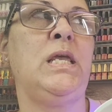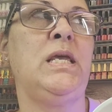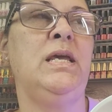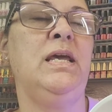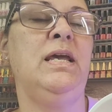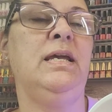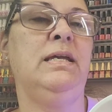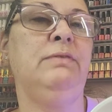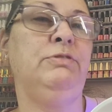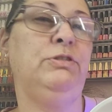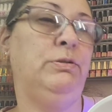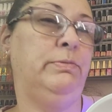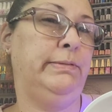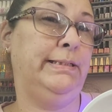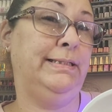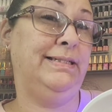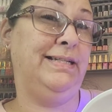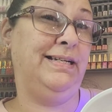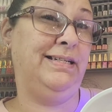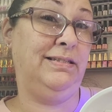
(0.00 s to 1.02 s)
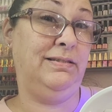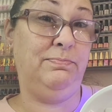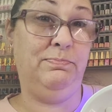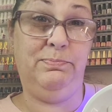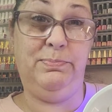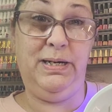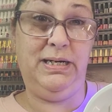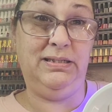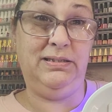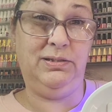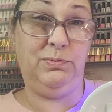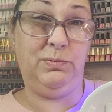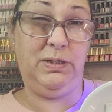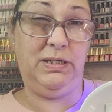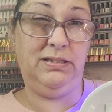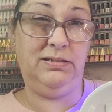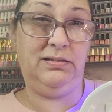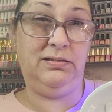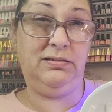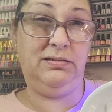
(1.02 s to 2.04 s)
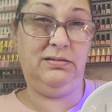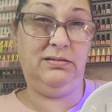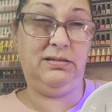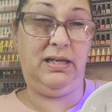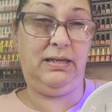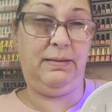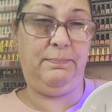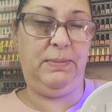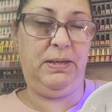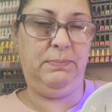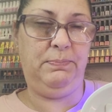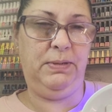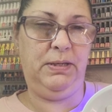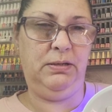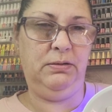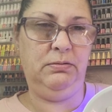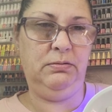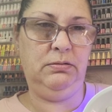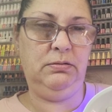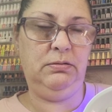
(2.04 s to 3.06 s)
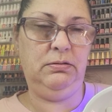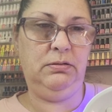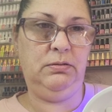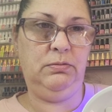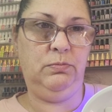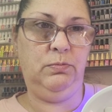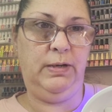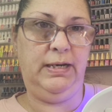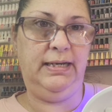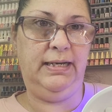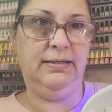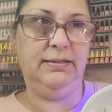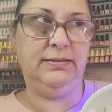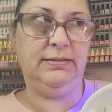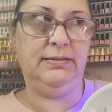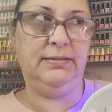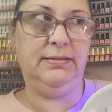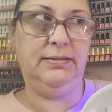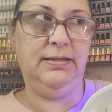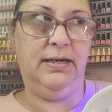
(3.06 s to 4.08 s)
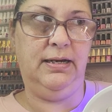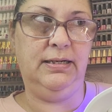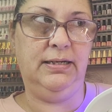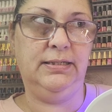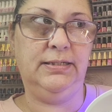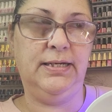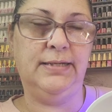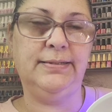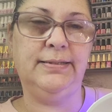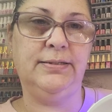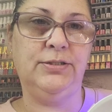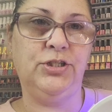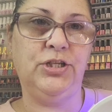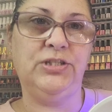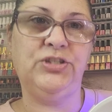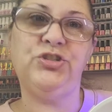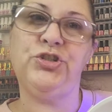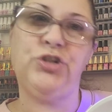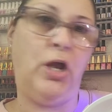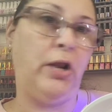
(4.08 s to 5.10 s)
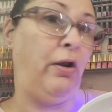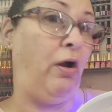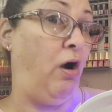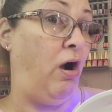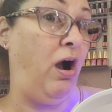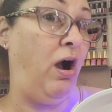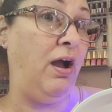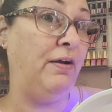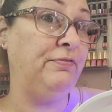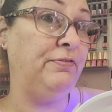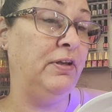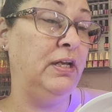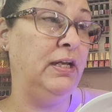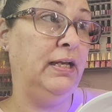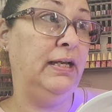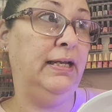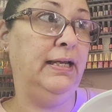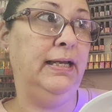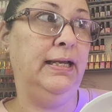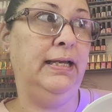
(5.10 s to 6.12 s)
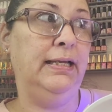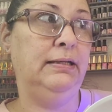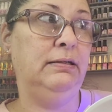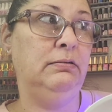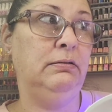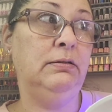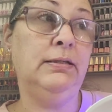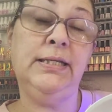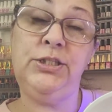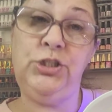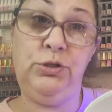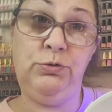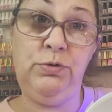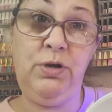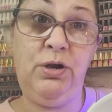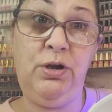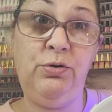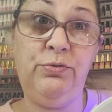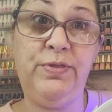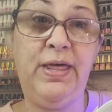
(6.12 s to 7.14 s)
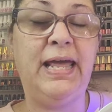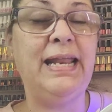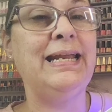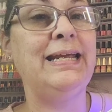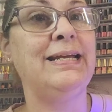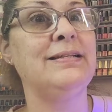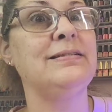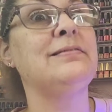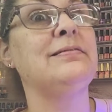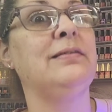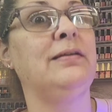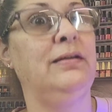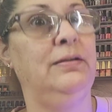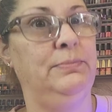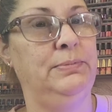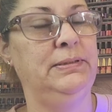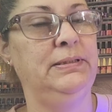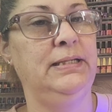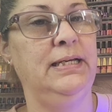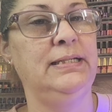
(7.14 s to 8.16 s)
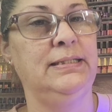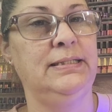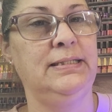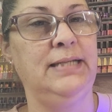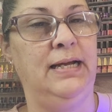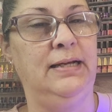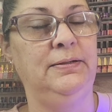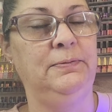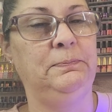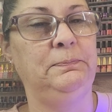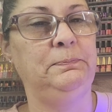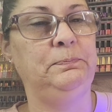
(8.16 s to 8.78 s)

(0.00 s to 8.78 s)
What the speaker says: it gives you a really nice buzz when it's like a beeping when it's done. It doesn't just shut off. It lets you know that it's done.